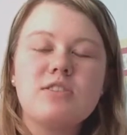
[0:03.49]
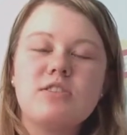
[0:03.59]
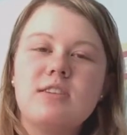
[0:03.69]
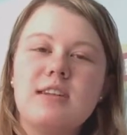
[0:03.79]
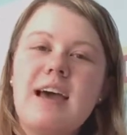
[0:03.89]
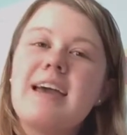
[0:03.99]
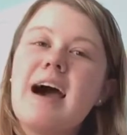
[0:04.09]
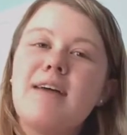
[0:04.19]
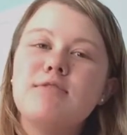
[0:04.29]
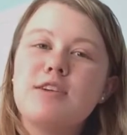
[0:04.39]
So today
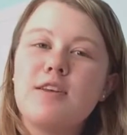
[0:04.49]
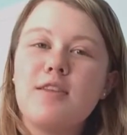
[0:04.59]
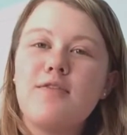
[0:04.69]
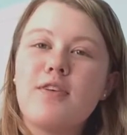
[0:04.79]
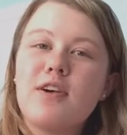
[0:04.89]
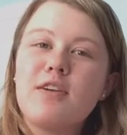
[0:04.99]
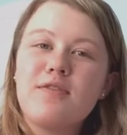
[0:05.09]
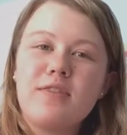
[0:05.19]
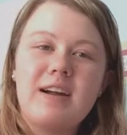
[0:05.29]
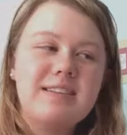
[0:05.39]
I'm doing the furry
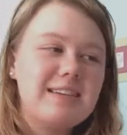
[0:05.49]
friend